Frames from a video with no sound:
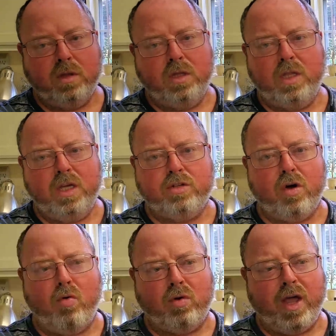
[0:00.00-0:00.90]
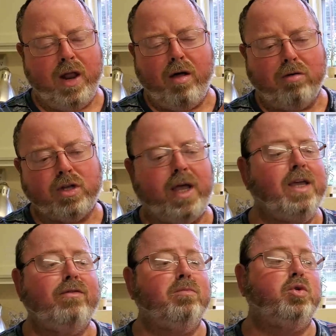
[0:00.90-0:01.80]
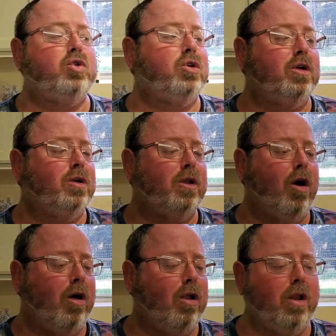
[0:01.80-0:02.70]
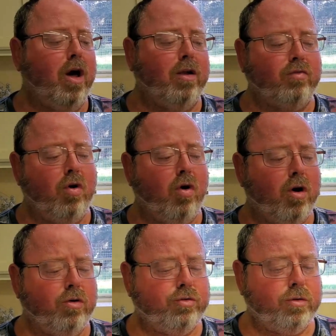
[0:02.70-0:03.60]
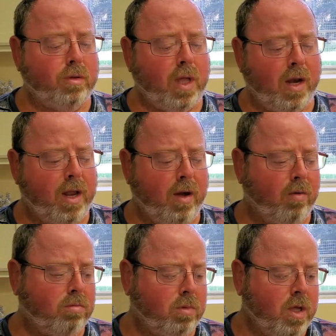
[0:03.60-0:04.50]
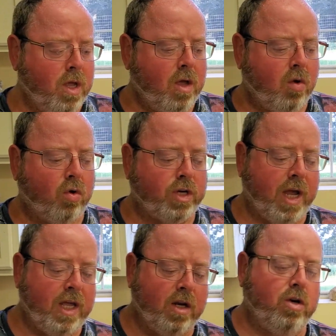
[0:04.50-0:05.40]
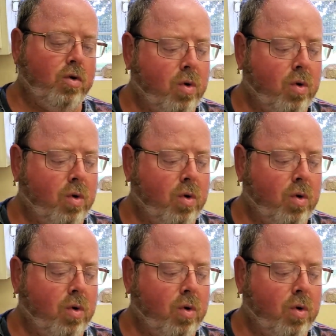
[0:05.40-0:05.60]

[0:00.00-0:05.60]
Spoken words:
These old catalogs, I give them to a lot of gardeners. Now, of course, I get a new